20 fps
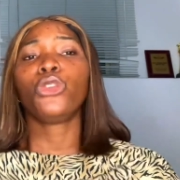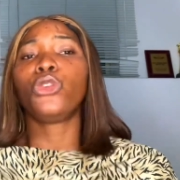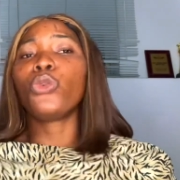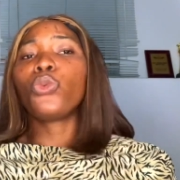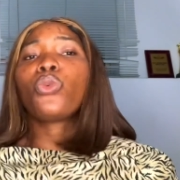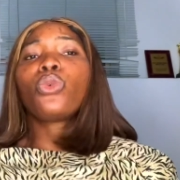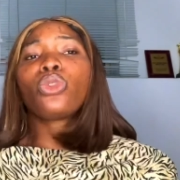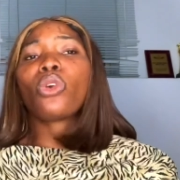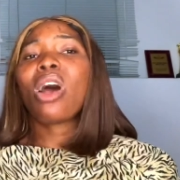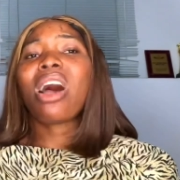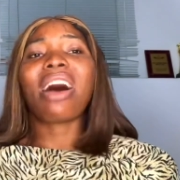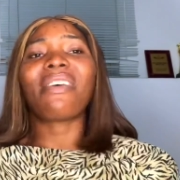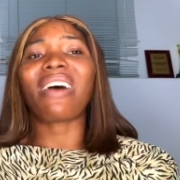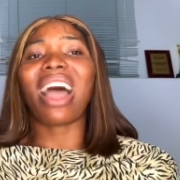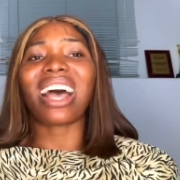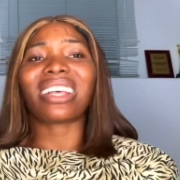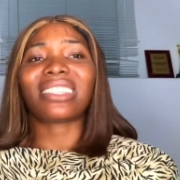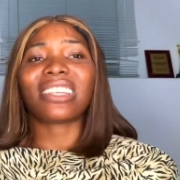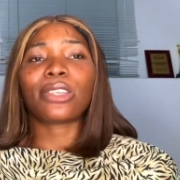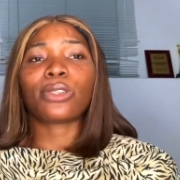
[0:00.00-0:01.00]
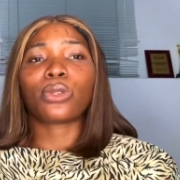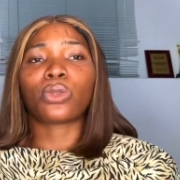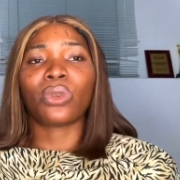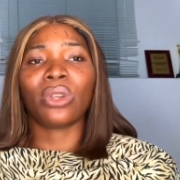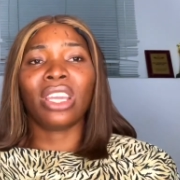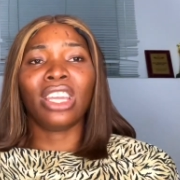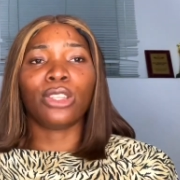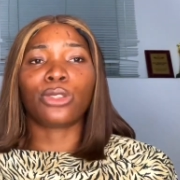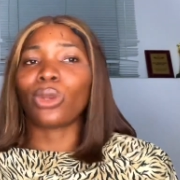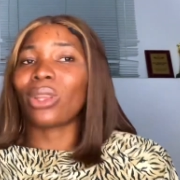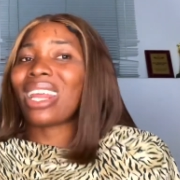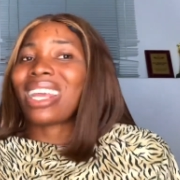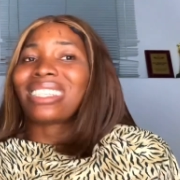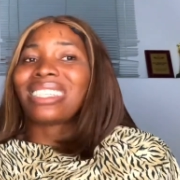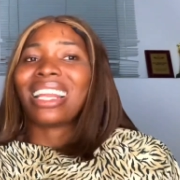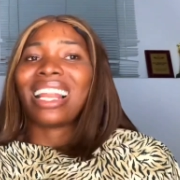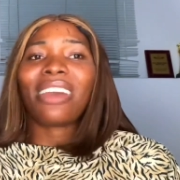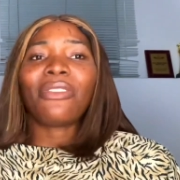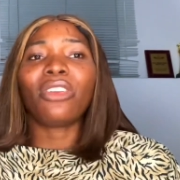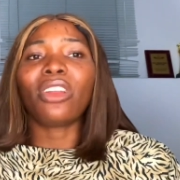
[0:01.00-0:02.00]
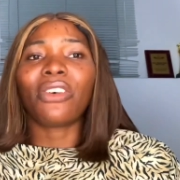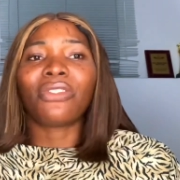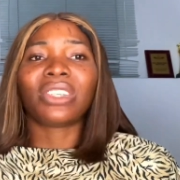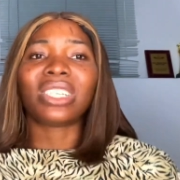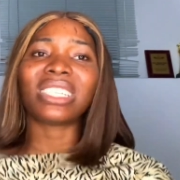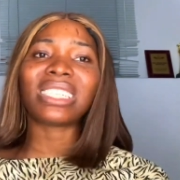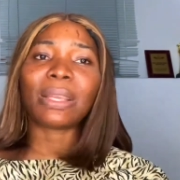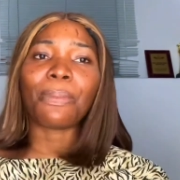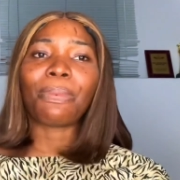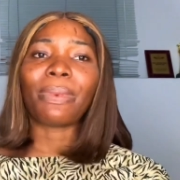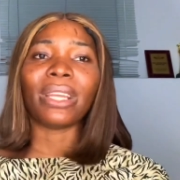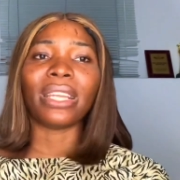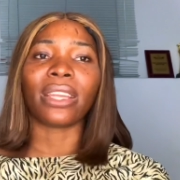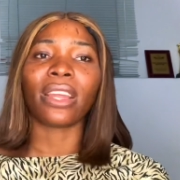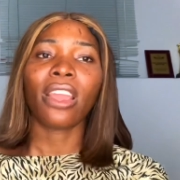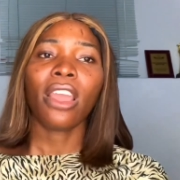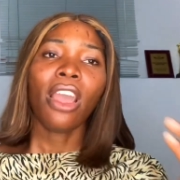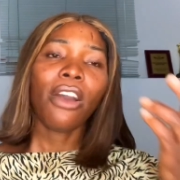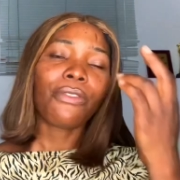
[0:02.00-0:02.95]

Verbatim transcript: you don't have access to it. So there's a level of discipline.